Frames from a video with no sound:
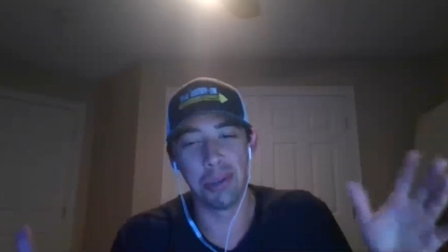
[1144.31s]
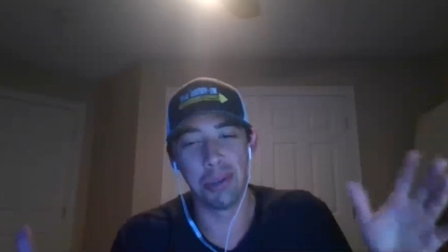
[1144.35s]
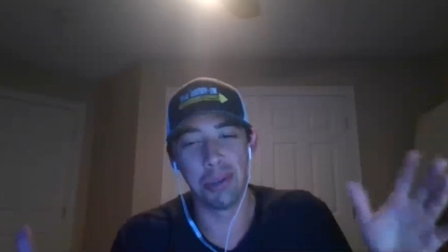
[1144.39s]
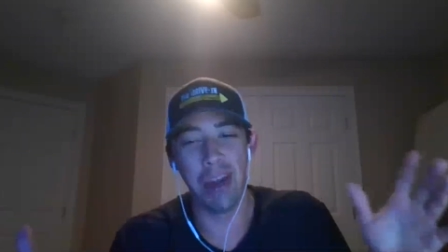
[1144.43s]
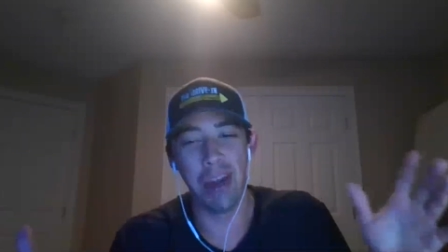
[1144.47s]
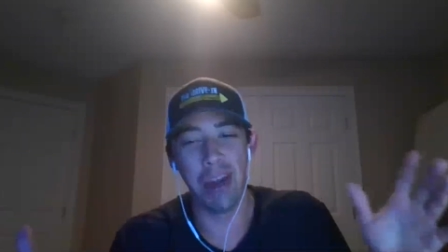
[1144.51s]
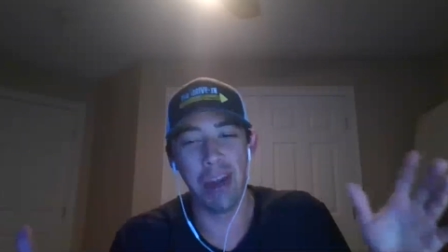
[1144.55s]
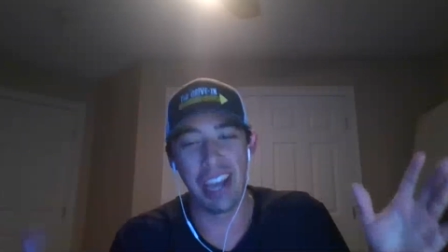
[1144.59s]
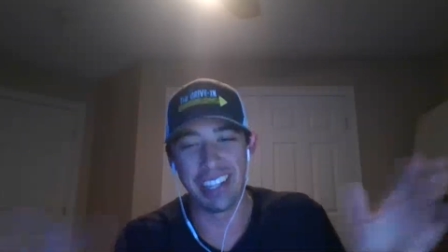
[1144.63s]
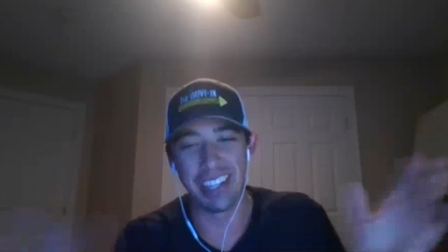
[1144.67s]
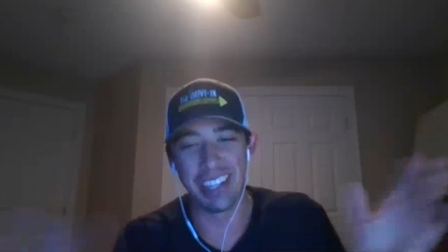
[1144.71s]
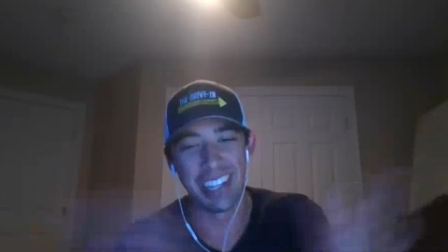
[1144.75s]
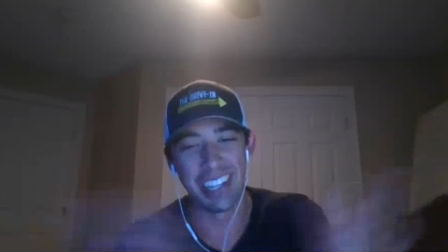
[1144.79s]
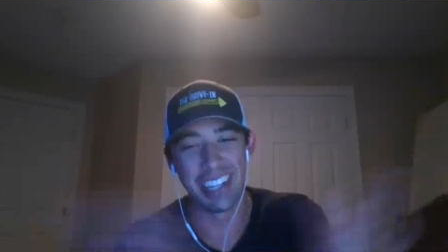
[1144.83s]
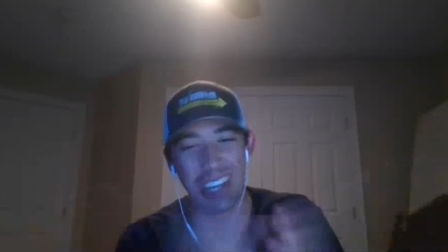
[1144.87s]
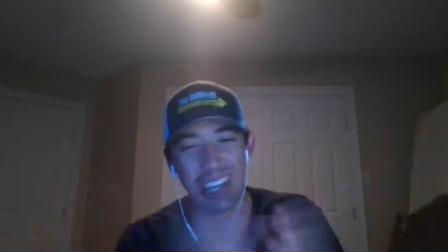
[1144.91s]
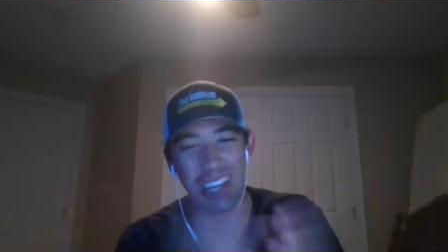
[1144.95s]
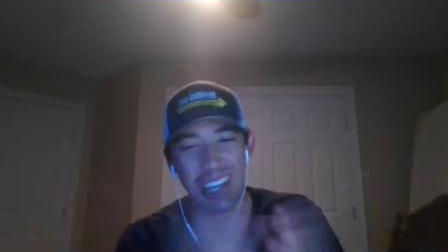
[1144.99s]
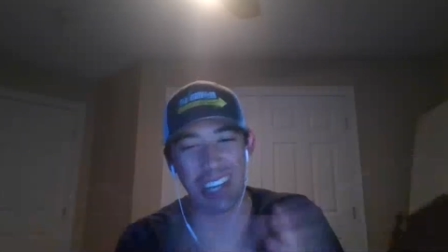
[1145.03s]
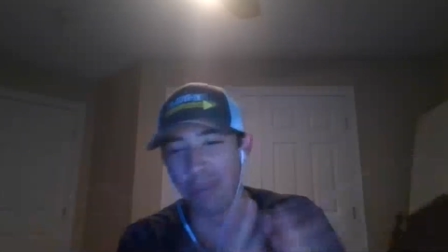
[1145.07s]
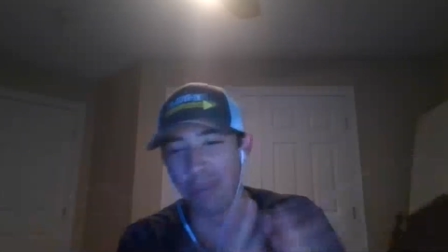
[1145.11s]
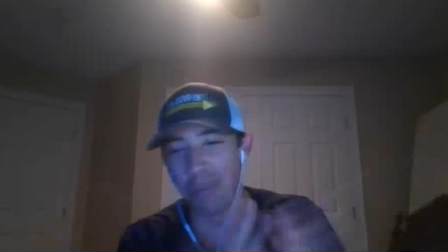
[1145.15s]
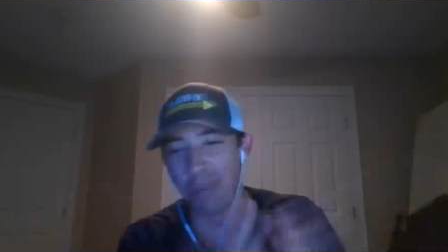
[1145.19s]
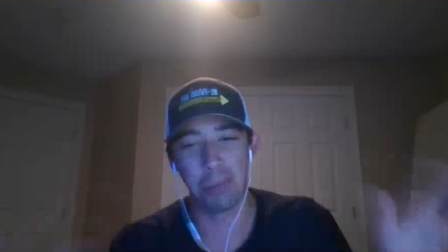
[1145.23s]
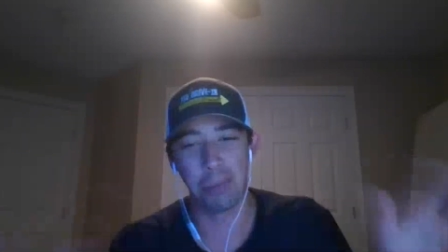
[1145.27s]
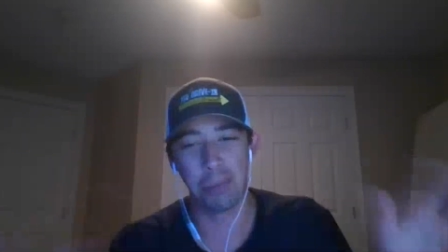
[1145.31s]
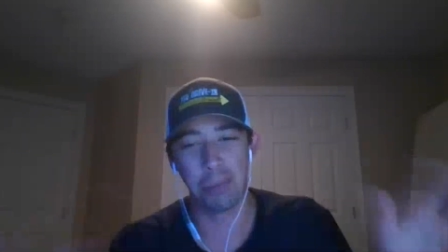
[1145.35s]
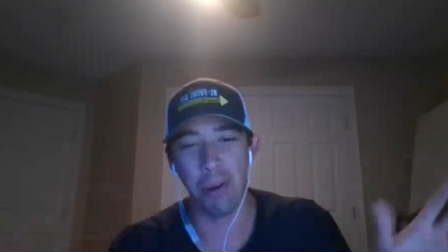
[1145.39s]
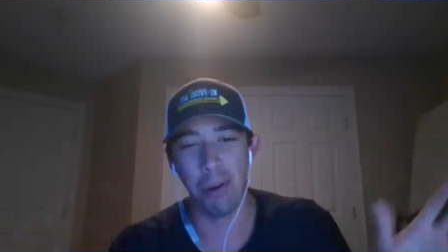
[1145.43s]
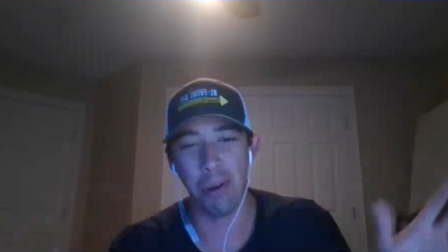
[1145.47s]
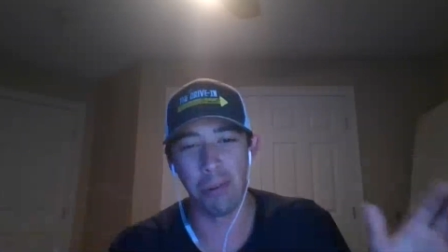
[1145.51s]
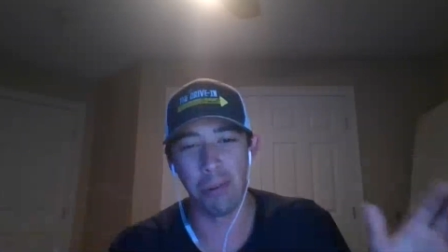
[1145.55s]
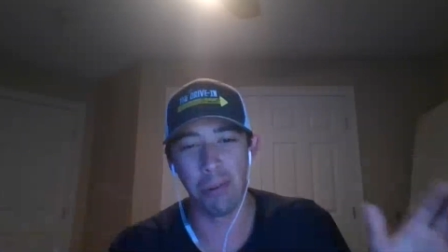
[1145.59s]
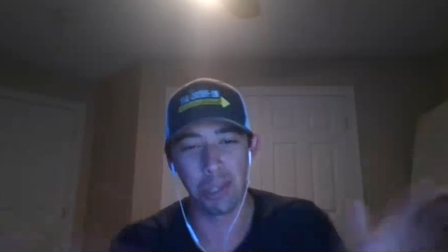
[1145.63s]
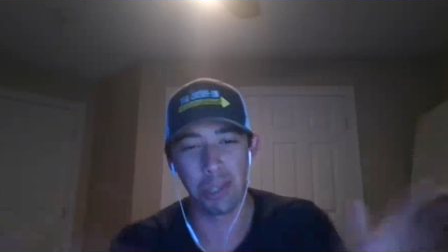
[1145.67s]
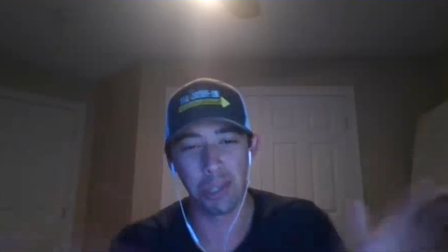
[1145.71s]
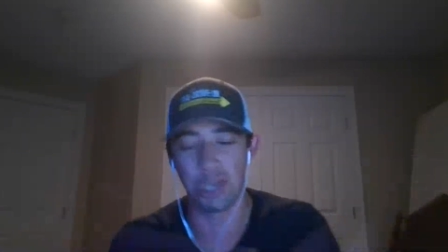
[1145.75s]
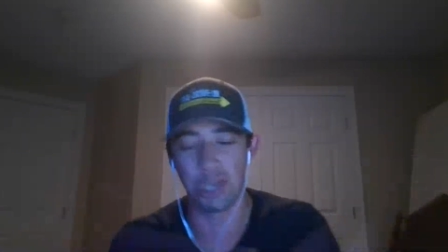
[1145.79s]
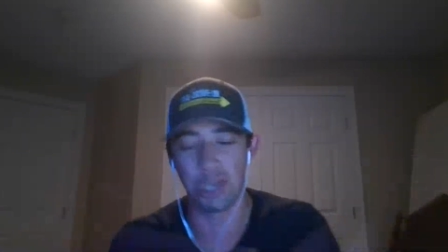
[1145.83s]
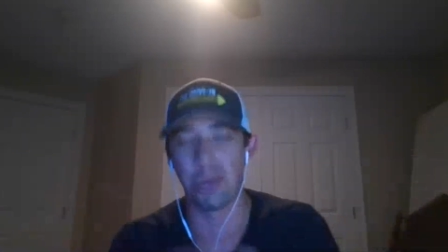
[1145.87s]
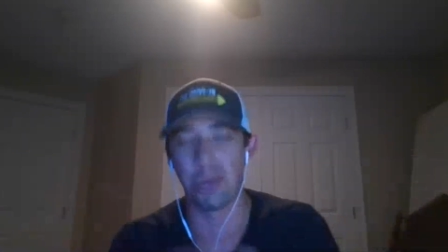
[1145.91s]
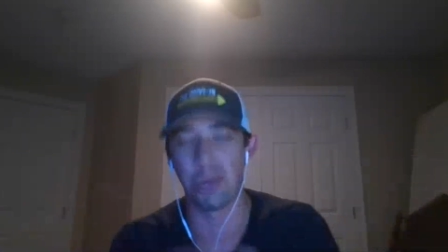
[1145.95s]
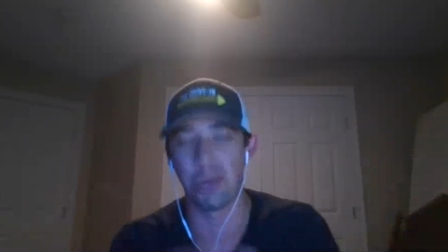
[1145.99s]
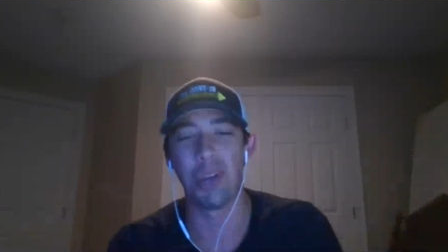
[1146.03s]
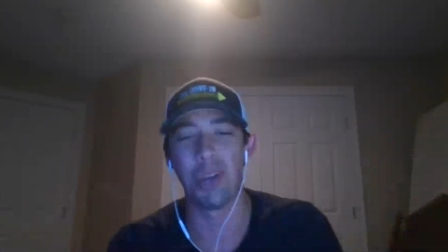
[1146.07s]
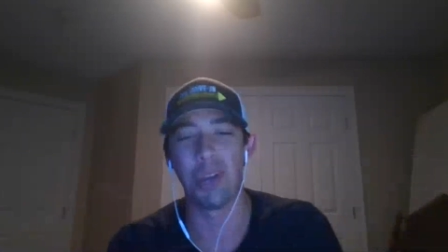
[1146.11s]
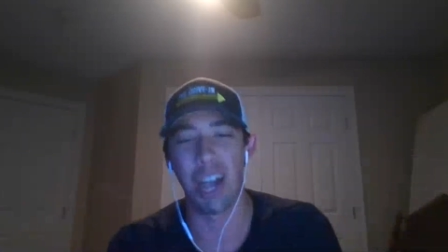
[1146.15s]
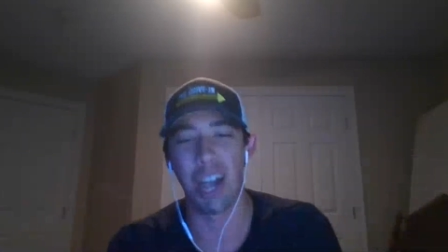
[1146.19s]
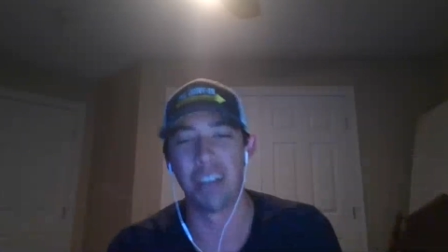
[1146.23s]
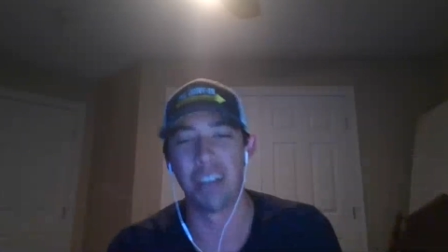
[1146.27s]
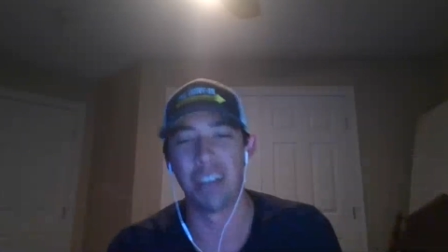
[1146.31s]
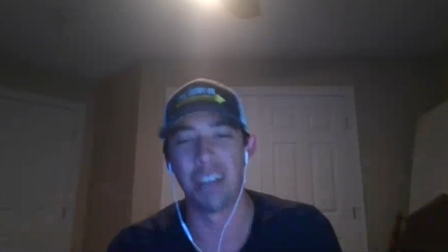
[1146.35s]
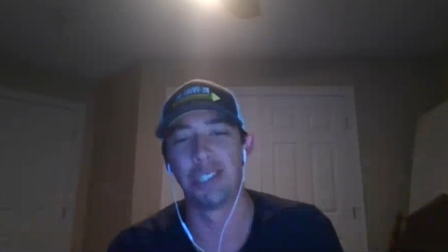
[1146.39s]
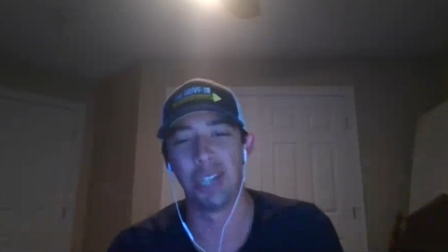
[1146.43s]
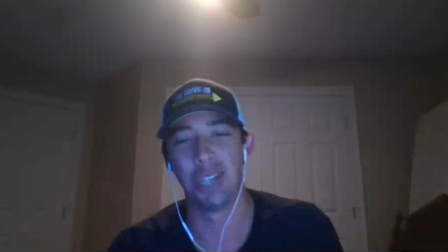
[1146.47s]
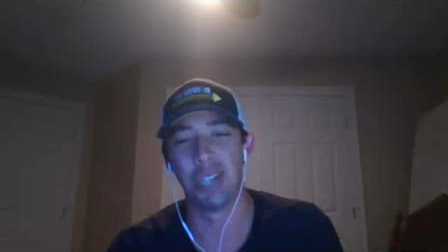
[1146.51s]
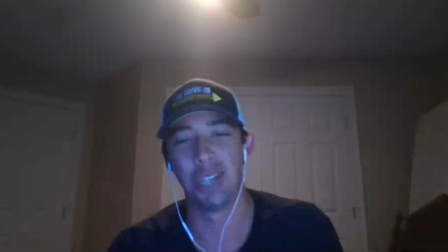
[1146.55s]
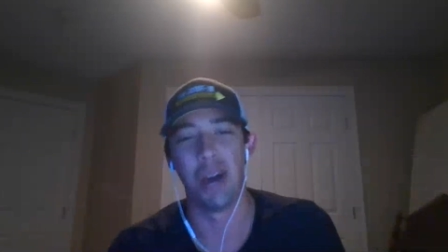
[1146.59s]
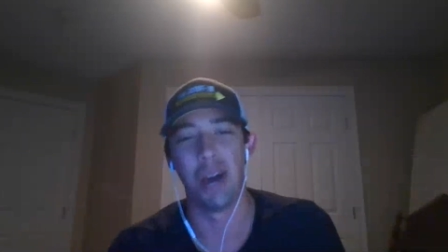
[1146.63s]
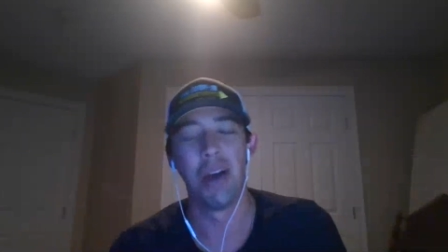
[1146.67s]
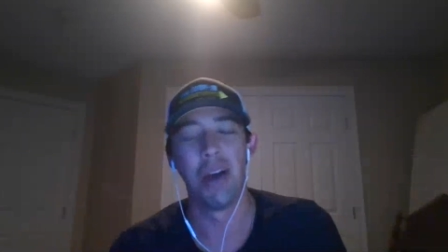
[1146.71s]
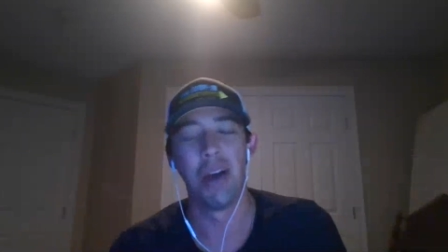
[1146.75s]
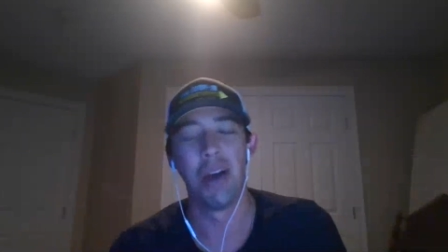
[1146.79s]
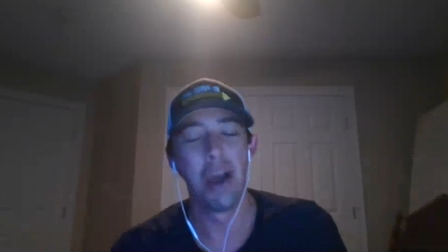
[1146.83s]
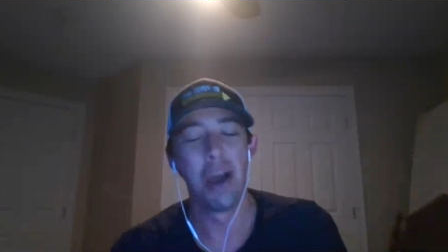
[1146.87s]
right. The worst worst storyline on the show.